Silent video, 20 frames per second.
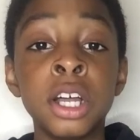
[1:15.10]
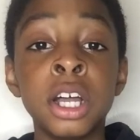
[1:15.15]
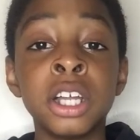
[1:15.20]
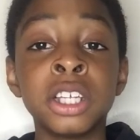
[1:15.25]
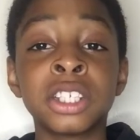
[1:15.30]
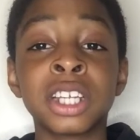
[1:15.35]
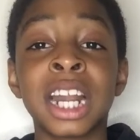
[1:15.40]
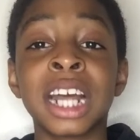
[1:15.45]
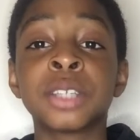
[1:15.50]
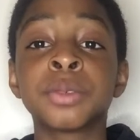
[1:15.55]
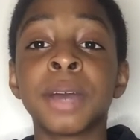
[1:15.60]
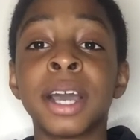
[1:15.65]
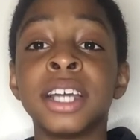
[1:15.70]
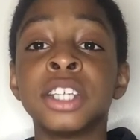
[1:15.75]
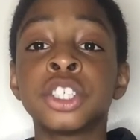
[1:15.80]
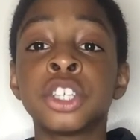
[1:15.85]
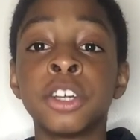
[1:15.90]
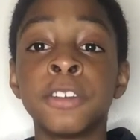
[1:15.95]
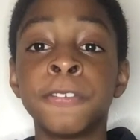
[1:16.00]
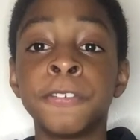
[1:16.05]
So that's why
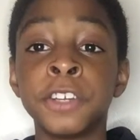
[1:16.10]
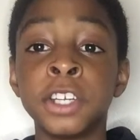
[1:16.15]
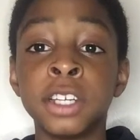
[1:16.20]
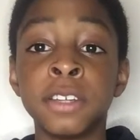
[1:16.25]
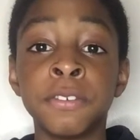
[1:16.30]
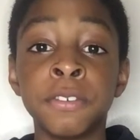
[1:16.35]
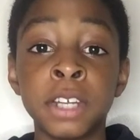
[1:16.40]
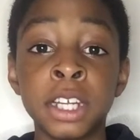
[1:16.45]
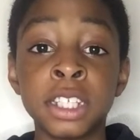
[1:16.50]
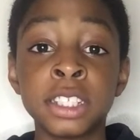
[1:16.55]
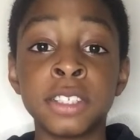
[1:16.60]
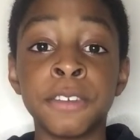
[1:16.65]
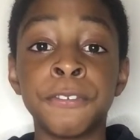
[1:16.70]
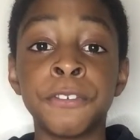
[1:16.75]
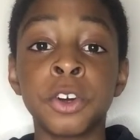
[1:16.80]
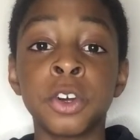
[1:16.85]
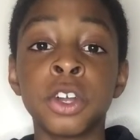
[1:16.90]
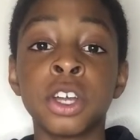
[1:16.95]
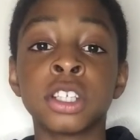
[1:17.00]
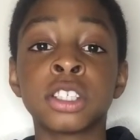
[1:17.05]
it's good for you to
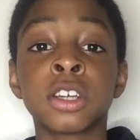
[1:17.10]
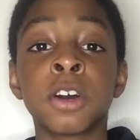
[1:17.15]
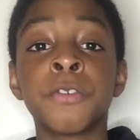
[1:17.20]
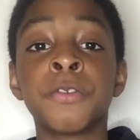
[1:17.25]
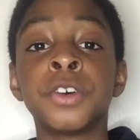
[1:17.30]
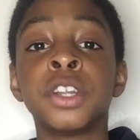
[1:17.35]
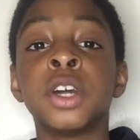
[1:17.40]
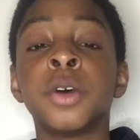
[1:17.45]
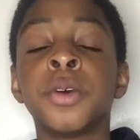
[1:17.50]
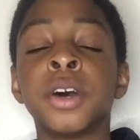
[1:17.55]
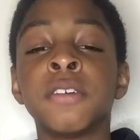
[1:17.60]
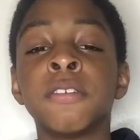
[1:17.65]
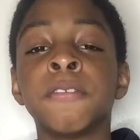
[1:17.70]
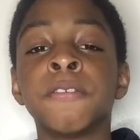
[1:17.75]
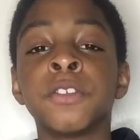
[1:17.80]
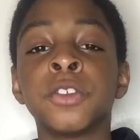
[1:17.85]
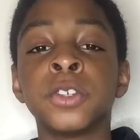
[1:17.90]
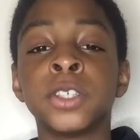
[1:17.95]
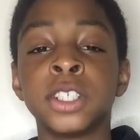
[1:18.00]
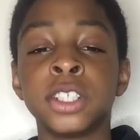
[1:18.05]
fill yourself with the word
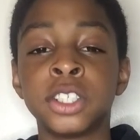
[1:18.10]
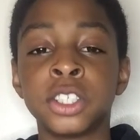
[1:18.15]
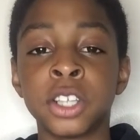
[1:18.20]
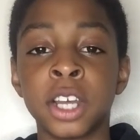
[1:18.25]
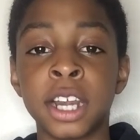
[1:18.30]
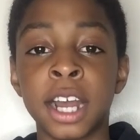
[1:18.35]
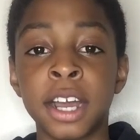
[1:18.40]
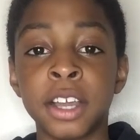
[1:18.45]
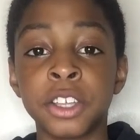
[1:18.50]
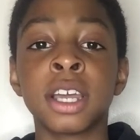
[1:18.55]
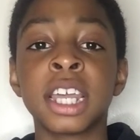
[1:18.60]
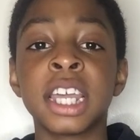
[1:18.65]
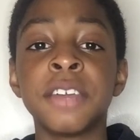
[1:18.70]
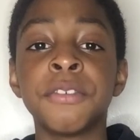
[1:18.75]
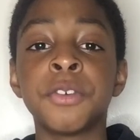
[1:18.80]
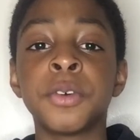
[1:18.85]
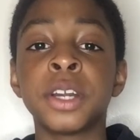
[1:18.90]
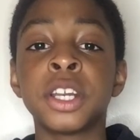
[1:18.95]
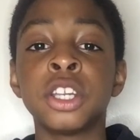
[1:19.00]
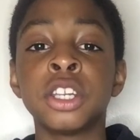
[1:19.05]
of the Lord, so that
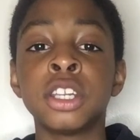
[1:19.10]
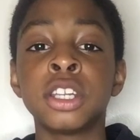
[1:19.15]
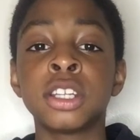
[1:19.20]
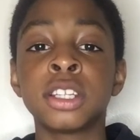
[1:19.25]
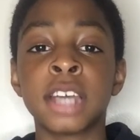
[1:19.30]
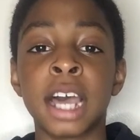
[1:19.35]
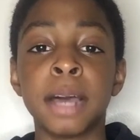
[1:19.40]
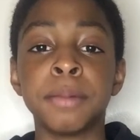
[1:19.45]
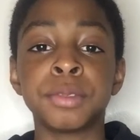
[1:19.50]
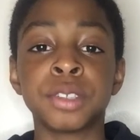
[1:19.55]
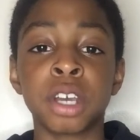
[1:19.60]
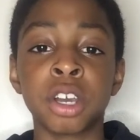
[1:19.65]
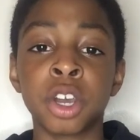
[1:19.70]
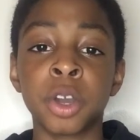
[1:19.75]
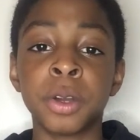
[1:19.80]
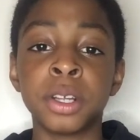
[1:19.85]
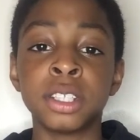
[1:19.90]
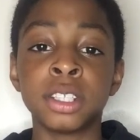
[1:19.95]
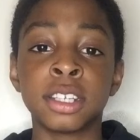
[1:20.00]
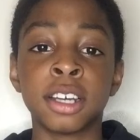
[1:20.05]
even when times are
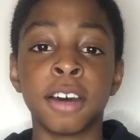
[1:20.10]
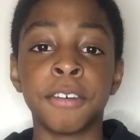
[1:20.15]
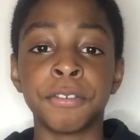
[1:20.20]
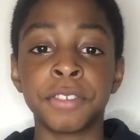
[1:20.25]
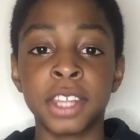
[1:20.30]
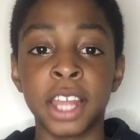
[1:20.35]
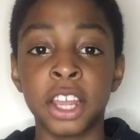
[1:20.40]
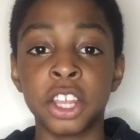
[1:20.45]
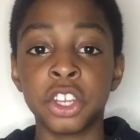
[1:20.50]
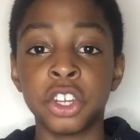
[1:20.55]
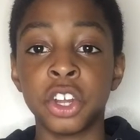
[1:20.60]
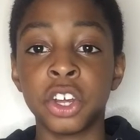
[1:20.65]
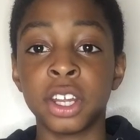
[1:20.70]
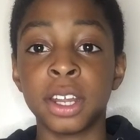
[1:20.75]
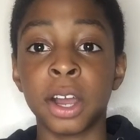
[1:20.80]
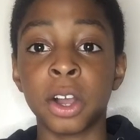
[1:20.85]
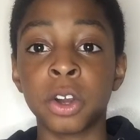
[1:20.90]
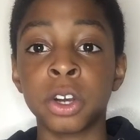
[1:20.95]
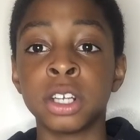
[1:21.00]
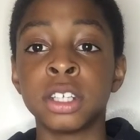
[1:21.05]
going tough, that you know
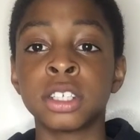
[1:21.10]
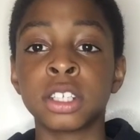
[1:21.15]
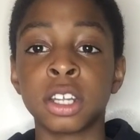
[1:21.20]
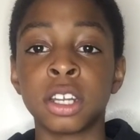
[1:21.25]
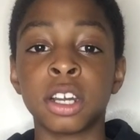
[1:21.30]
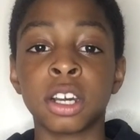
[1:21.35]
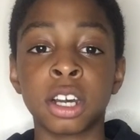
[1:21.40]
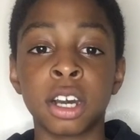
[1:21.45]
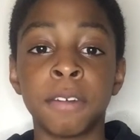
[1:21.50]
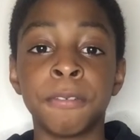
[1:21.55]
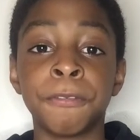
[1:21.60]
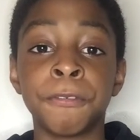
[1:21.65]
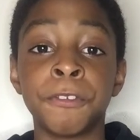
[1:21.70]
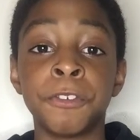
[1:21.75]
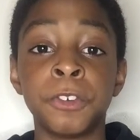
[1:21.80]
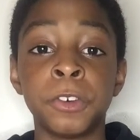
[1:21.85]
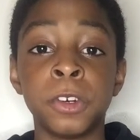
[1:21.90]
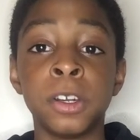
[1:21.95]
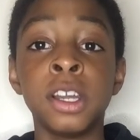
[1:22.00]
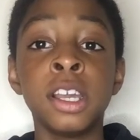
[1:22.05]
that God is going to come
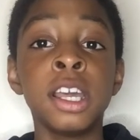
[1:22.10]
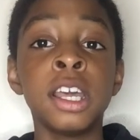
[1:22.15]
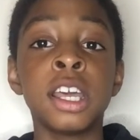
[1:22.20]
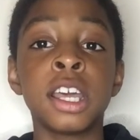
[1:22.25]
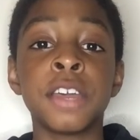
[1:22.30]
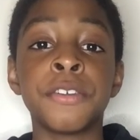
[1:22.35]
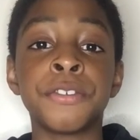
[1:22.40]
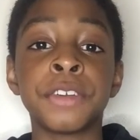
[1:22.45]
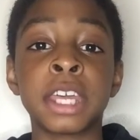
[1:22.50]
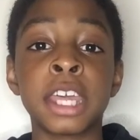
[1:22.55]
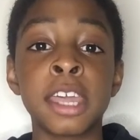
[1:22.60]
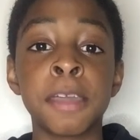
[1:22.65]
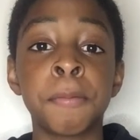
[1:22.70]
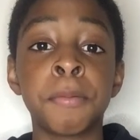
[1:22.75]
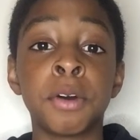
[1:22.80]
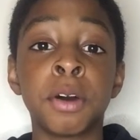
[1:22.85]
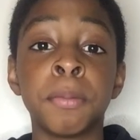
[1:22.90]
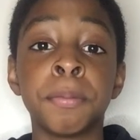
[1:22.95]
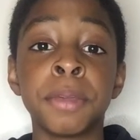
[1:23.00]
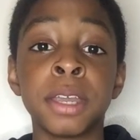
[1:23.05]
through if you
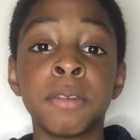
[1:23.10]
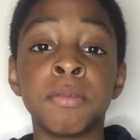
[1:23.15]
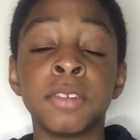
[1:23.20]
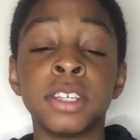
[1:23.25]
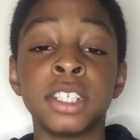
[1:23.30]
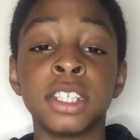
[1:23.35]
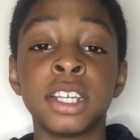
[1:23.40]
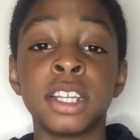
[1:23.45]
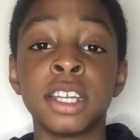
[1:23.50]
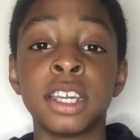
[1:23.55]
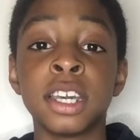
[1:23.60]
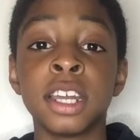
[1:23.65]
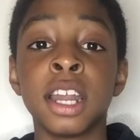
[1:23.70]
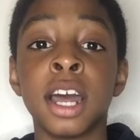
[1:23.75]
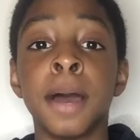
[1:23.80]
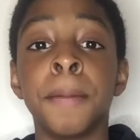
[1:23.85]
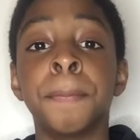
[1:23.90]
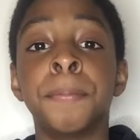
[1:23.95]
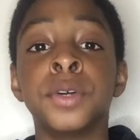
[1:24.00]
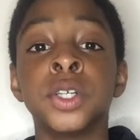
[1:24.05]
keep on being resilient
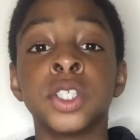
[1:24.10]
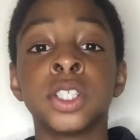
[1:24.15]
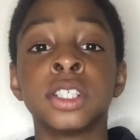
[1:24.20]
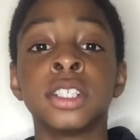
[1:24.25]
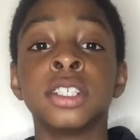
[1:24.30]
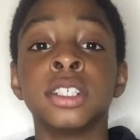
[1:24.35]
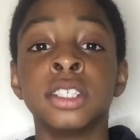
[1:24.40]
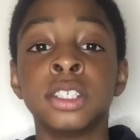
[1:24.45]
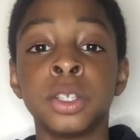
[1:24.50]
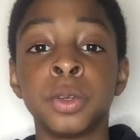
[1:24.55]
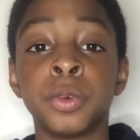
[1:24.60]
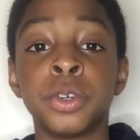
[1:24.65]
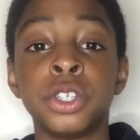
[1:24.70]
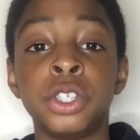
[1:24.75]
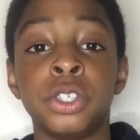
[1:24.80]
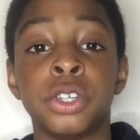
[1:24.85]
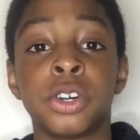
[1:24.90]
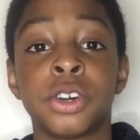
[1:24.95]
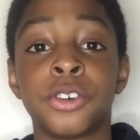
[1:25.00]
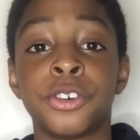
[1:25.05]
and pushing
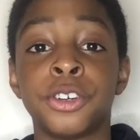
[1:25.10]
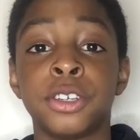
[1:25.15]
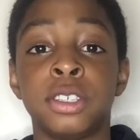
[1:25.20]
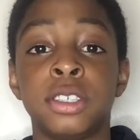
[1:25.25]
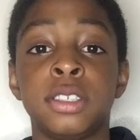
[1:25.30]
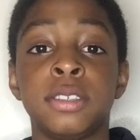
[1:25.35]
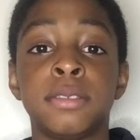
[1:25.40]
towards your goal.